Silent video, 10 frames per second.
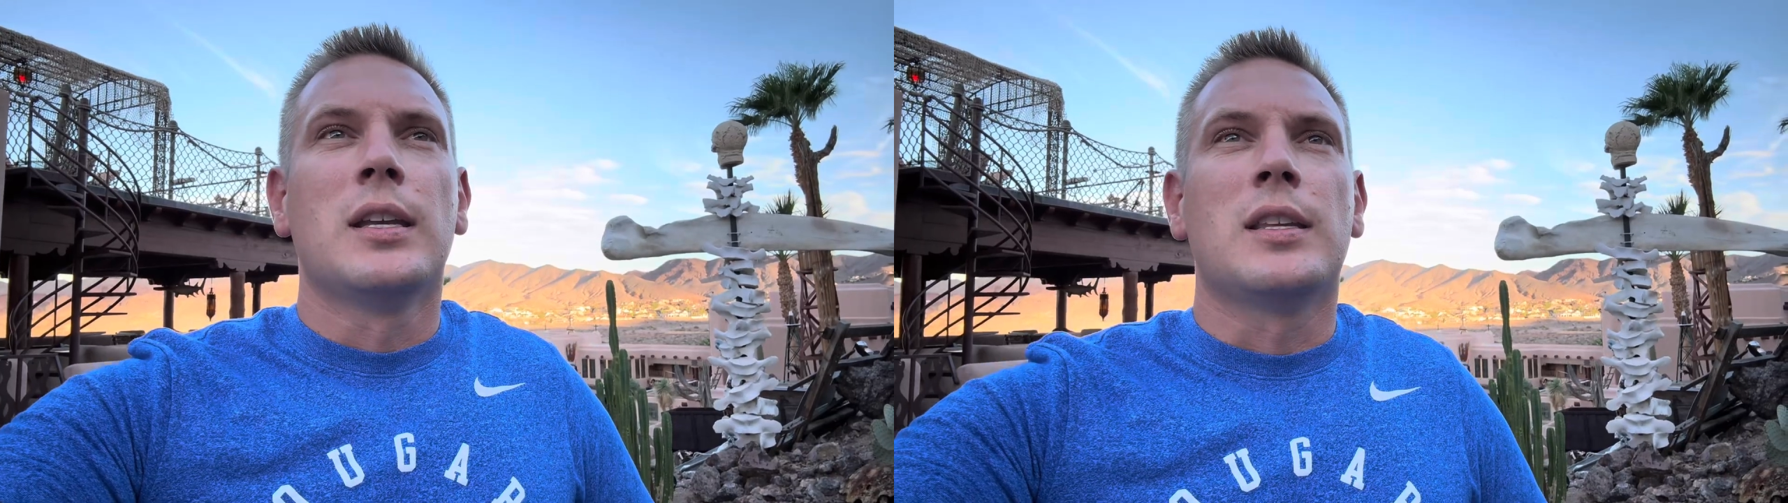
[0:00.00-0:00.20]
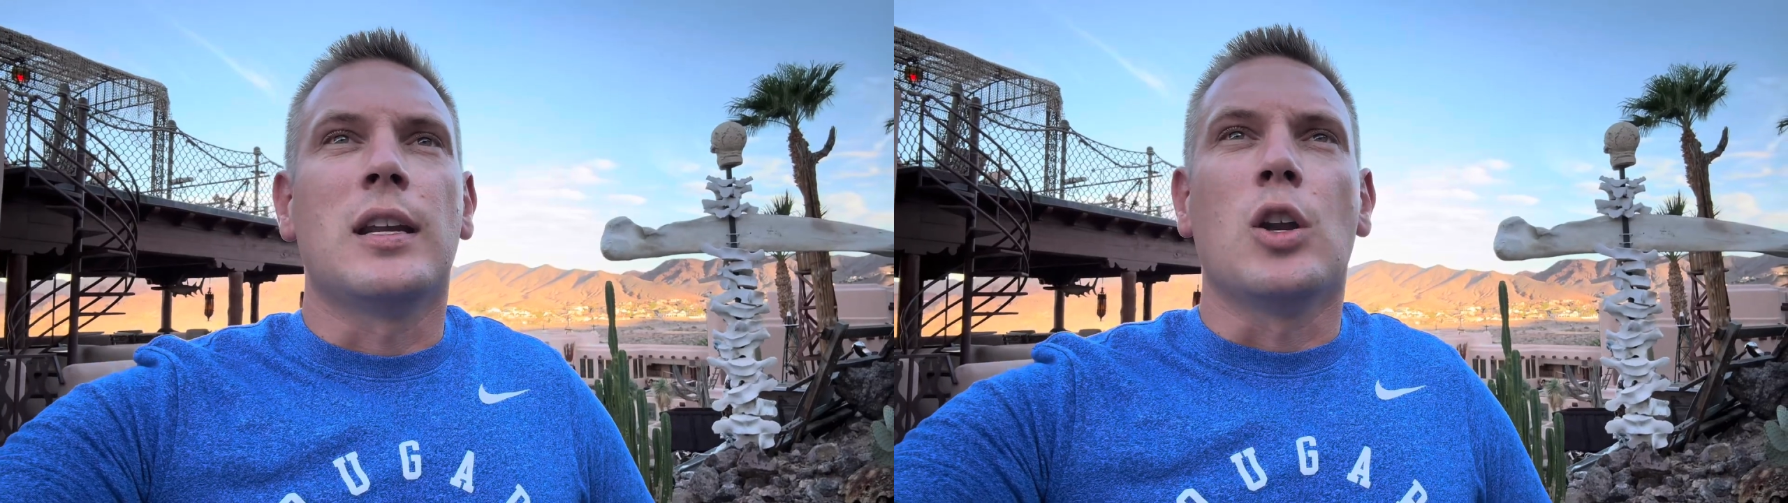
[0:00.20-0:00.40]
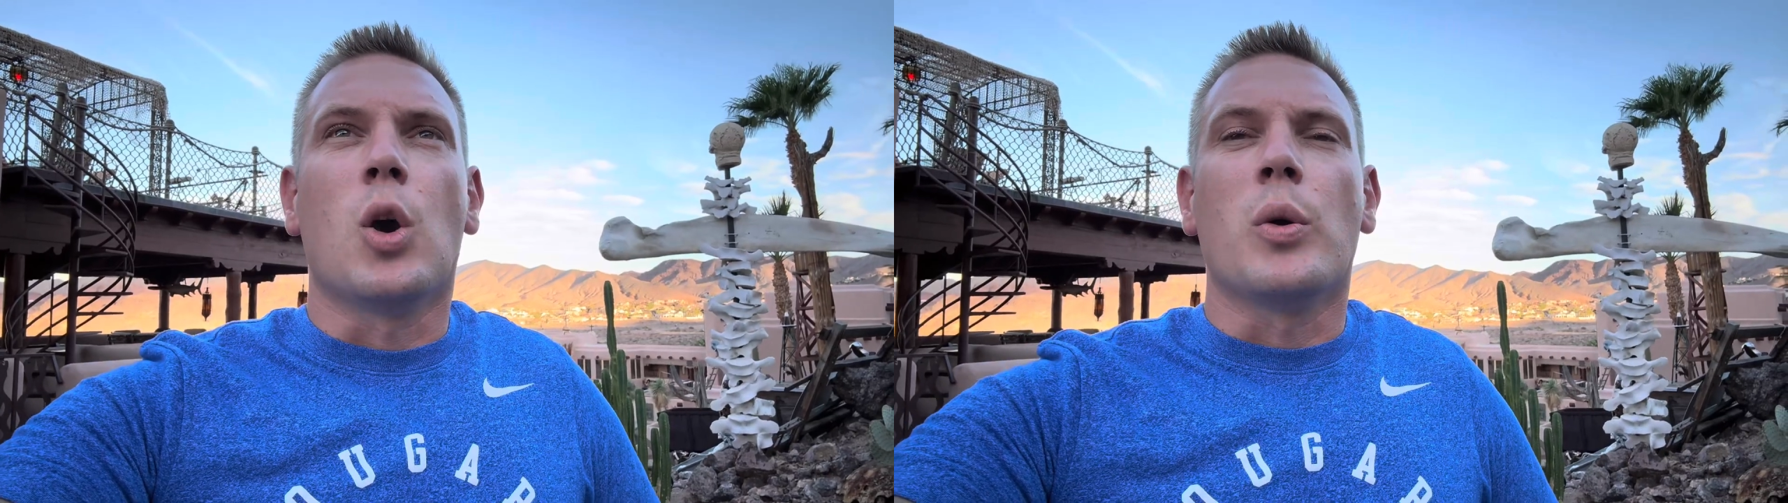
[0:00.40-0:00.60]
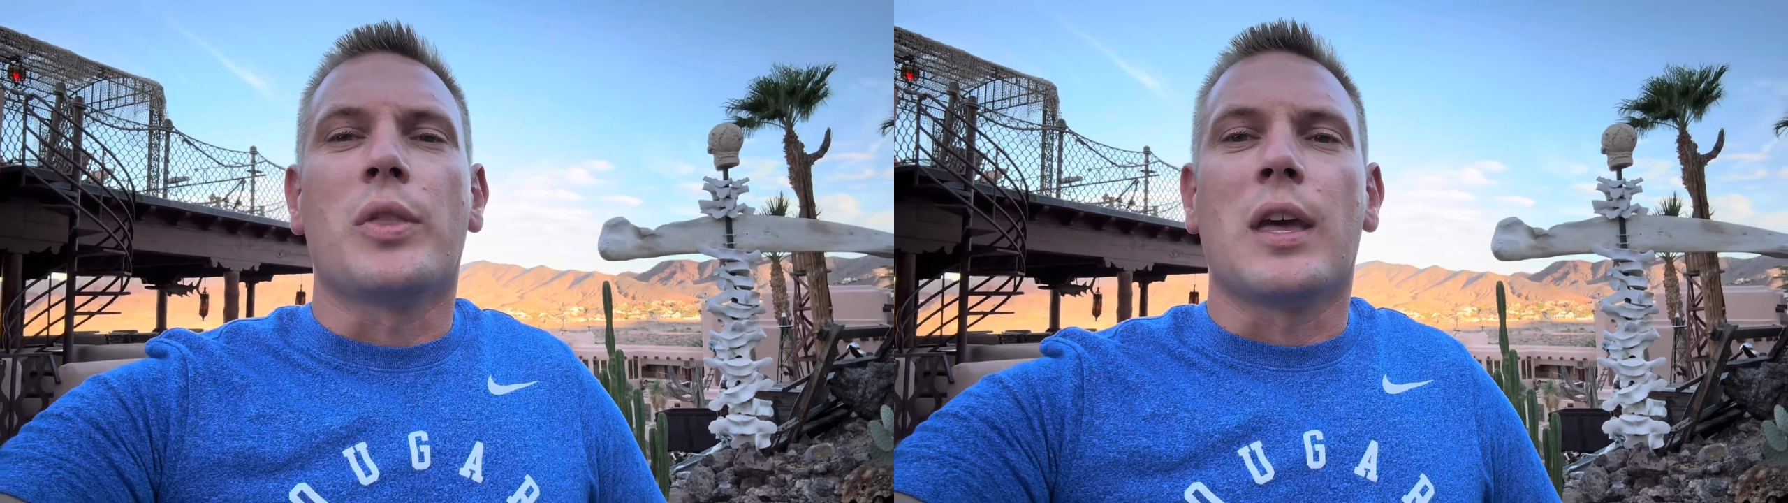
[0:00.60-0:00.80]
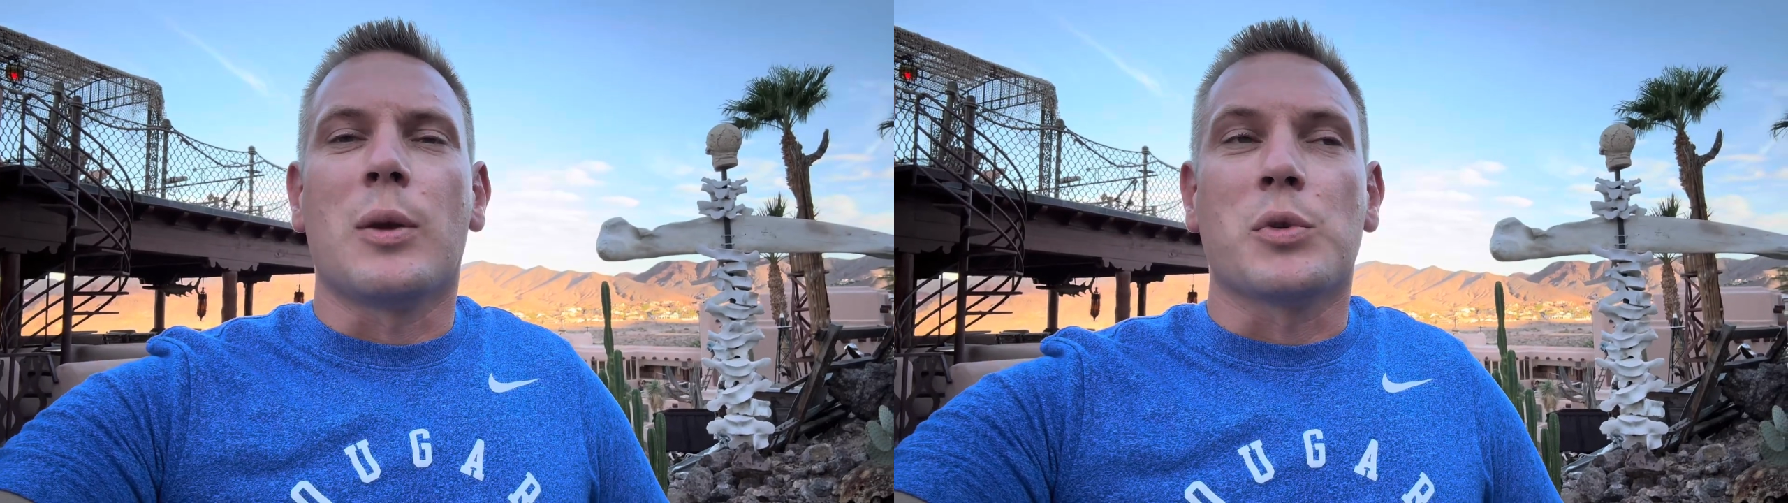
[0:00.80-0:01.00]
Didn't know
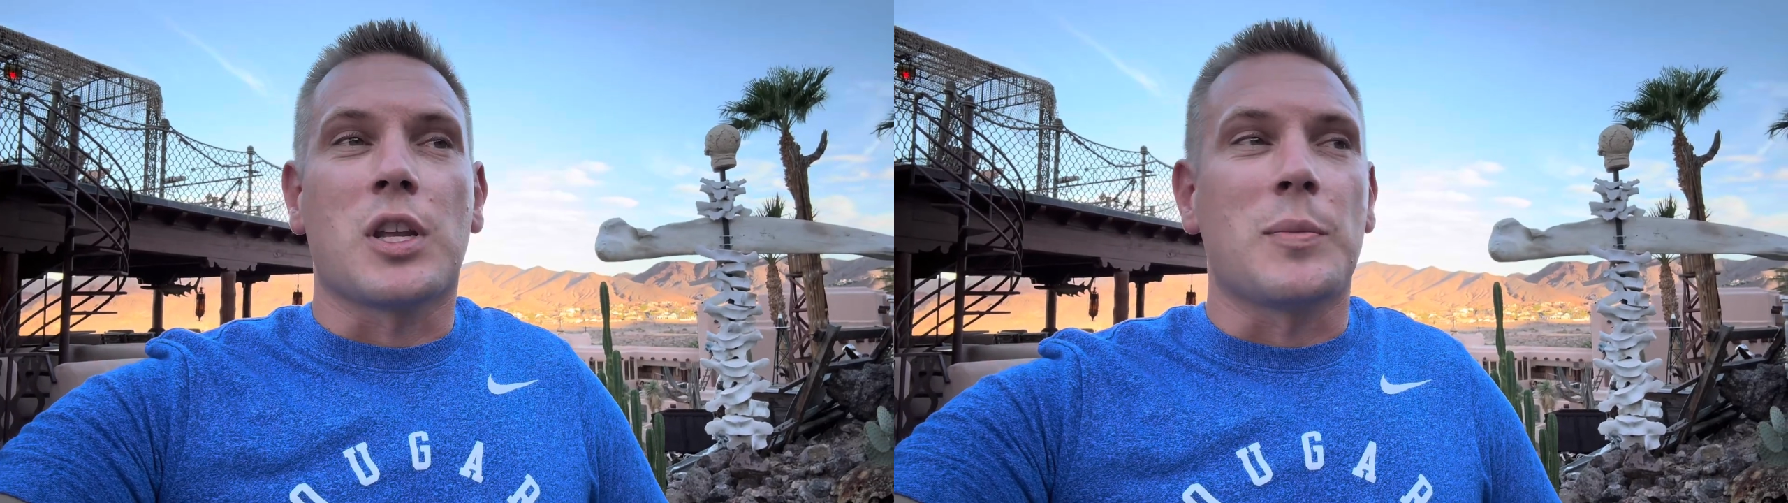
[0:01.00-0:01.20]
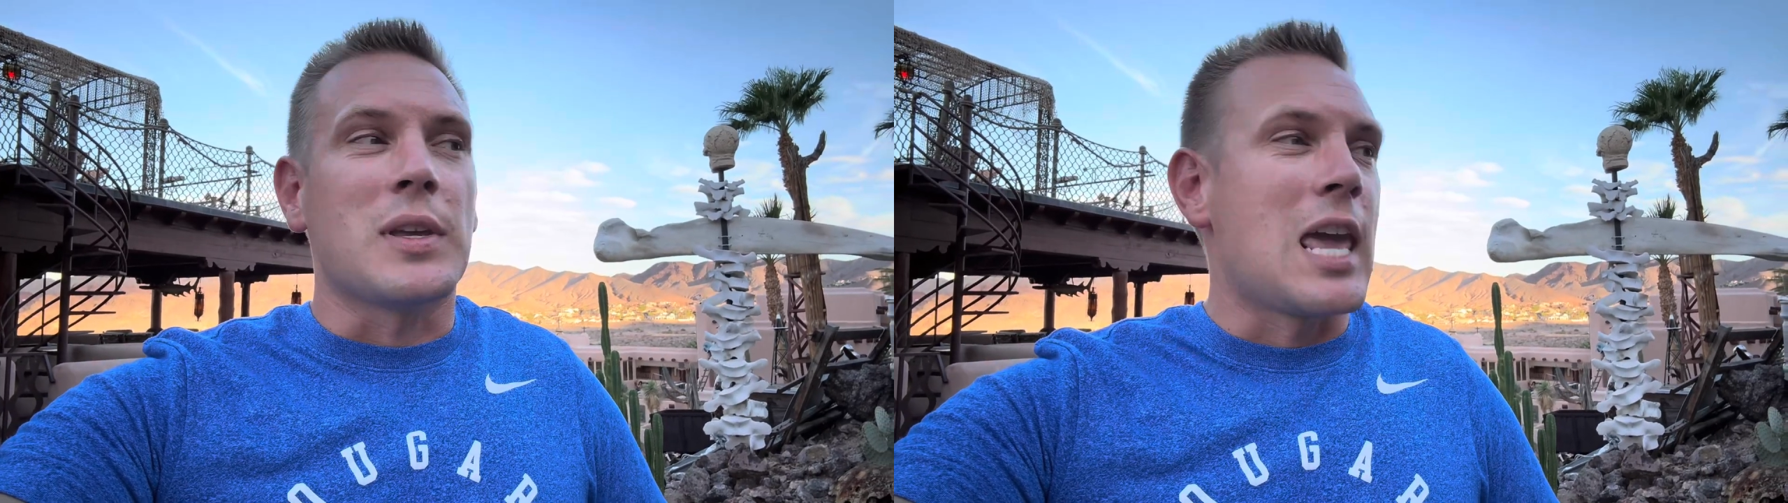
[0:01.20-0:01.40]
that it was going to be